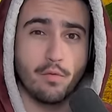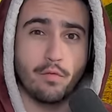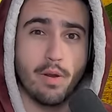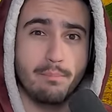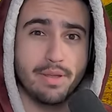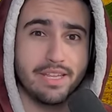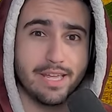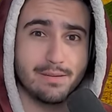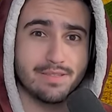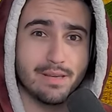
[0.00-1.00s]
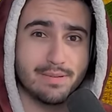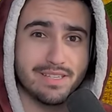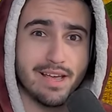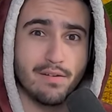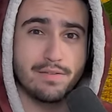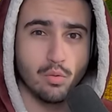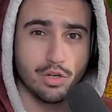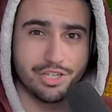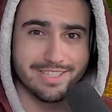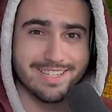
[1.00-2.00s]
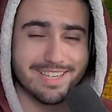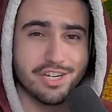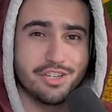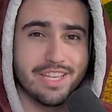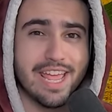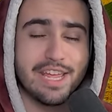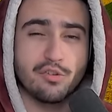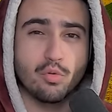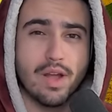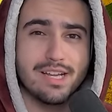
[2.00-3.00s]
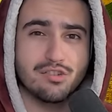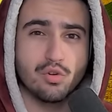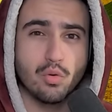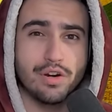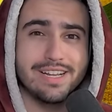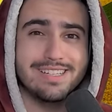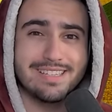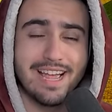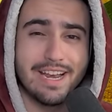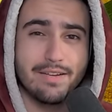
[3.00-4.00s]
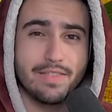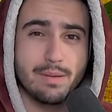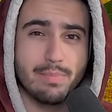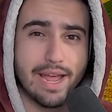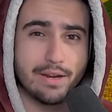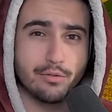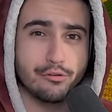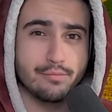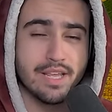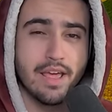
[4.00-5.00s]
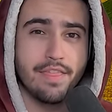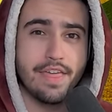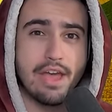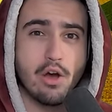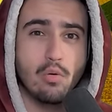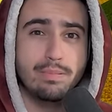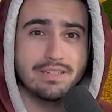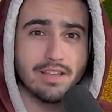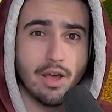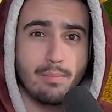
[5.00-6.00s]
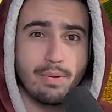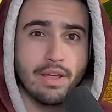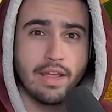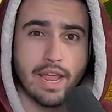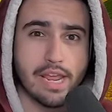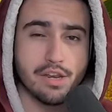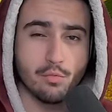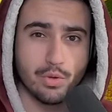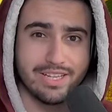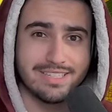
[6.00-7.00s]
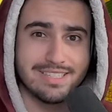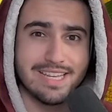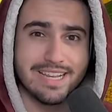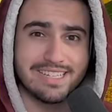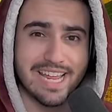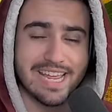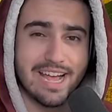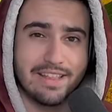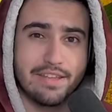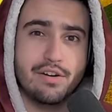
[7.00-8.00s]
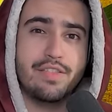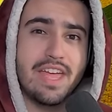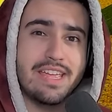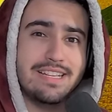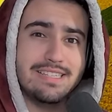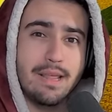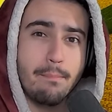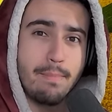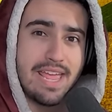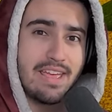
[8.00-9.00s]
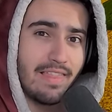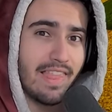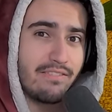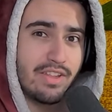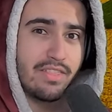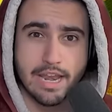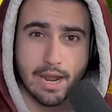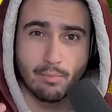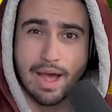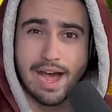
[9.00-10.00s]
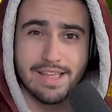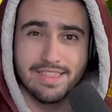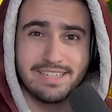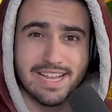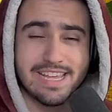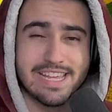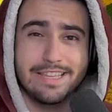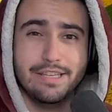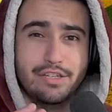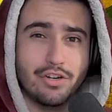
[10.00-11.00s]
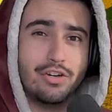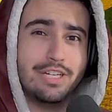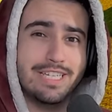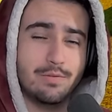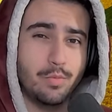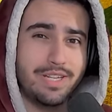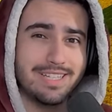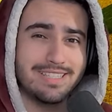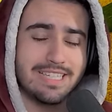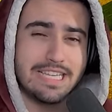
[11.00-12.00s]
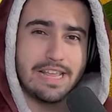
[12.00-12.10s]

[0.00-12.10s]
from Big Games themselves, which is essentially a garage door inside of the back rooms that opens up and we can see a date on there that is May 11th. Now, behind the date in the darkness, we could see